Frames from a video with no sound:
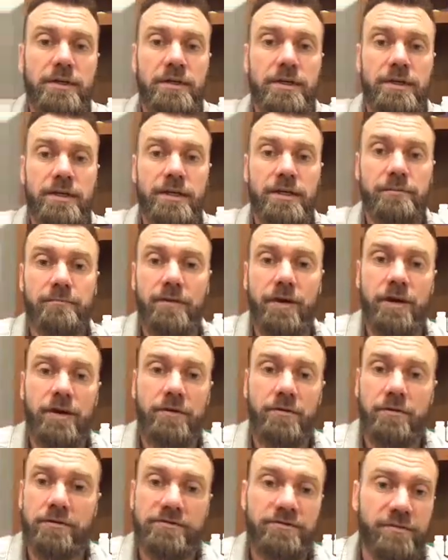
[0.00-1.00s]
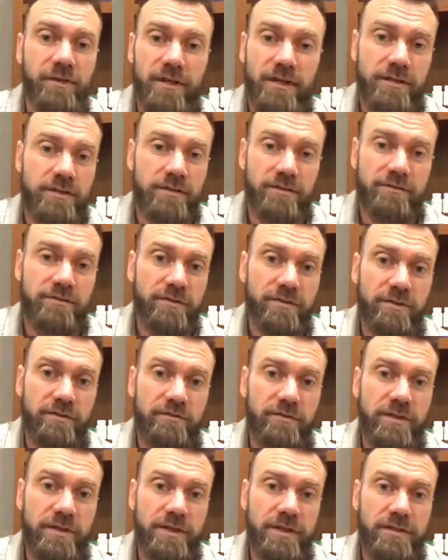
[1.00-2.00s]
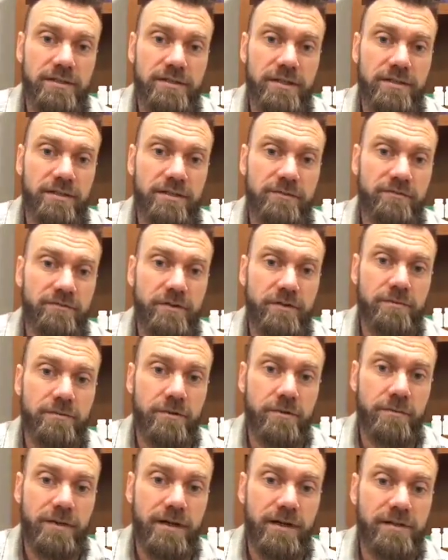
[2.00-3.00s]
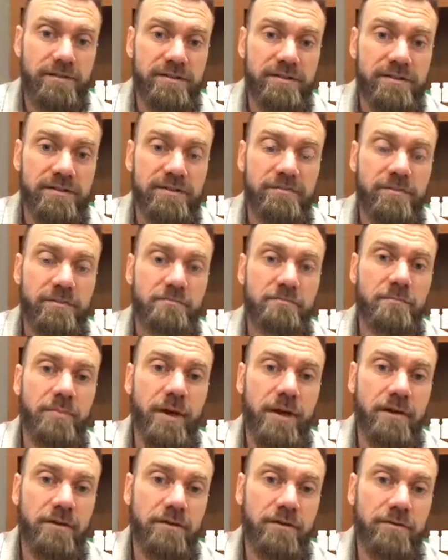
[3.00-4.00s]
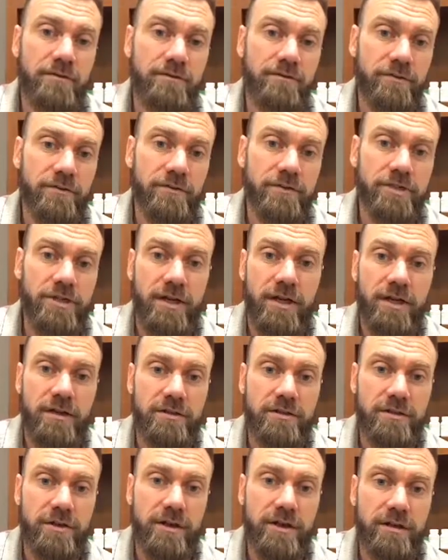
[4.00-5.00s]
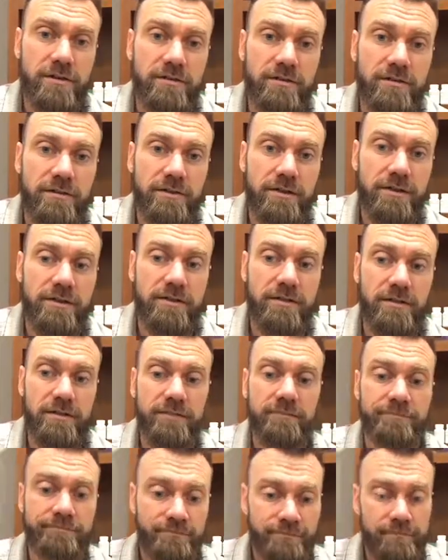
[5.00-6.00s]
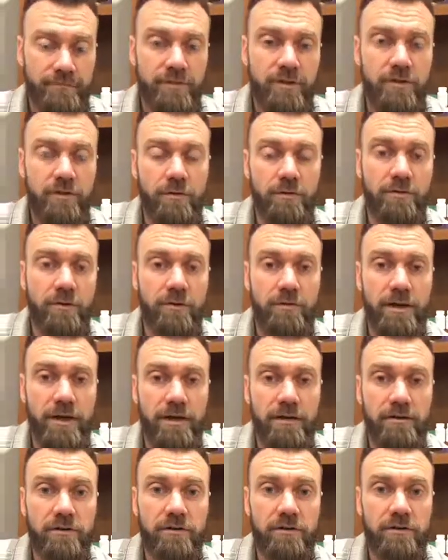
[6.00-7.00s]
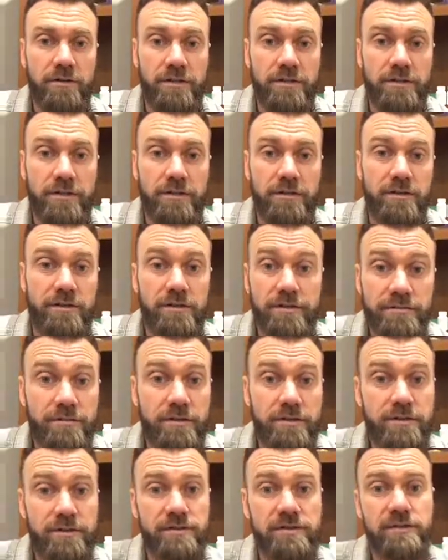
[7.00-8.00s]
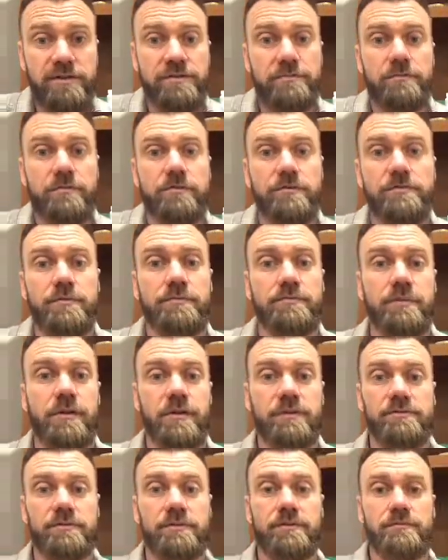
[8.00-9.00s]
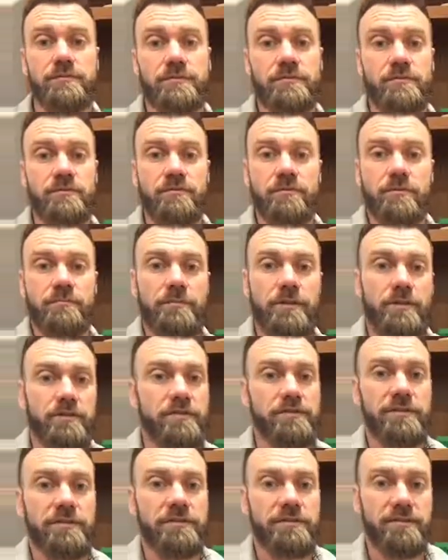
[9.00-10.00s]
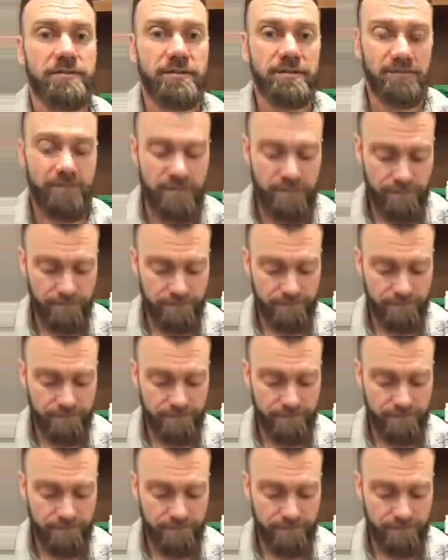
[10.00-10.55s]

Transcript: I always find if we can get dairy-free probiotics, it's even better for the GI tract than getting, a probiotic grown on dairy, especially since most people have some sort of a milk sensitivity.